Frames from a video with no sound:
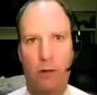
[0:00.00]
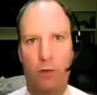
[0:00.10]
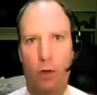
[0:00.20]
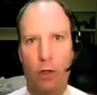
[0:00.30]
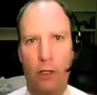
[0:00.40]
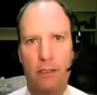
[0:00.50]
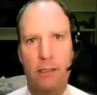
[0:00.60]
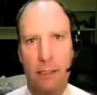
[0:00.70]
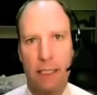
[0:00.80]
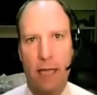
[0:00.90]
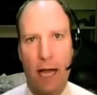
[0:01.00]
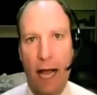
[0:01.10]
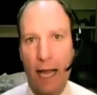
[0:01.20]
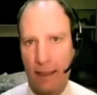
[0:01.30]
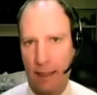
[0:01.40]
So you're going to see,
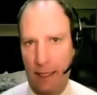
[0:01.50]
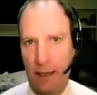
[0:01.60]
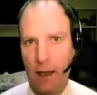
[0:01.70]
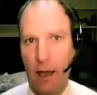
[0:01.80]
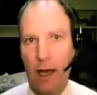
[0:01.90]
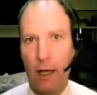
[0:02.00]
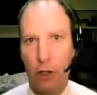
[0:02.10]
I think, a